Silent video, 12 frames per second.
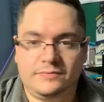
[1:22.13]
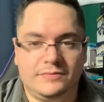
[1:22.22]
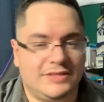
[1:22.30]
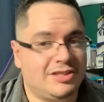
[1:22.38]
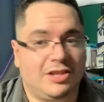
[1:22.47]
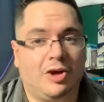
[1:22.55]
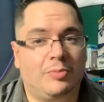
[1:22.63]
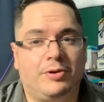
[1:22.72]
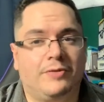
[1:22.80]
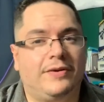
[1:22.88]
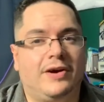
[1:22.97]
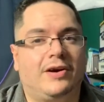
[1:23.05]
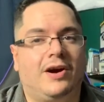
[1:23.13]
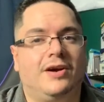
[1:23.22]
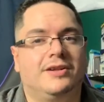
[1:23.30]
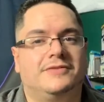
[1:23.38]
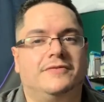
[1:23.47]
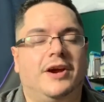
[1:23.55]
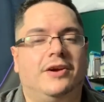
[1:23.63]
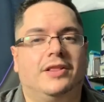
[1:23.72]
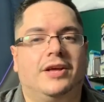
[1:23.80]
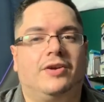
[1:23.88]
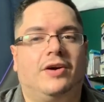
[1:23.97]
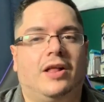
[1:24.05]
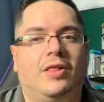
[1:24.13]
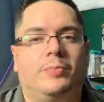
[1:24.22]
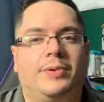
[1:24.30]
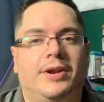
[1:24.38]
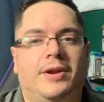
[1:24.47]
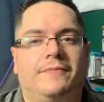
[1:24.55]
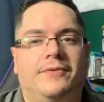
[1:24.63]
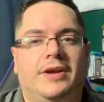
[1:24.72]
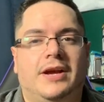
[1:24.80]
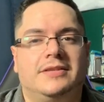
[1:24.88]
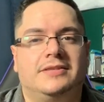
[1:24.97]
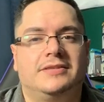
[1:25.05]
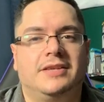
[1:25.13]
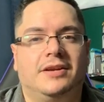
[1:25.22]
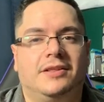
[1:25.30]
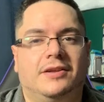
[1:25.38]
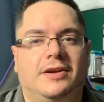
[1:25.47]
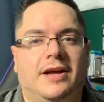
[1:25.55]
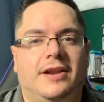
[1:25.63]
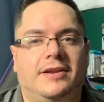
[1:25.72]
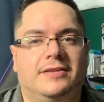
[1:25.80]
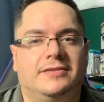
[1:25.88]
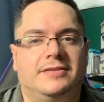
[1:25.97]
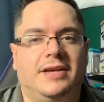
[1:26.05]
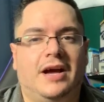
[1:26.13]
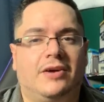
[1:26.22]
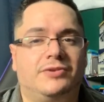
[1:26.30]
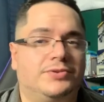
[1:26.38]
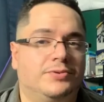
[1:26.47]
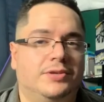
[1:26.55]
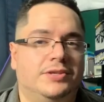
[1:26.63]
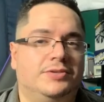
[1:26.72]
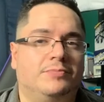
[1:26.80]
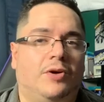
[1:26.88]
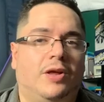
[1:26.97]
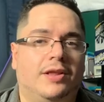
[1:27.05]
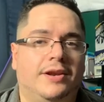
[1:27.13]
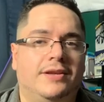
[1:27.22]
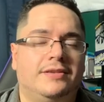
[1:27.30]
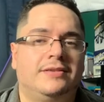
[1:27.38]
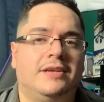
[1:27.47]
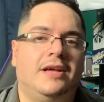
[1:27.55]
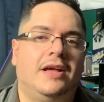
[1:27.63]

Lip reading: it's a low profile card. It's very little. I'll open it up for you guys to take a look at it and see how truly small it is.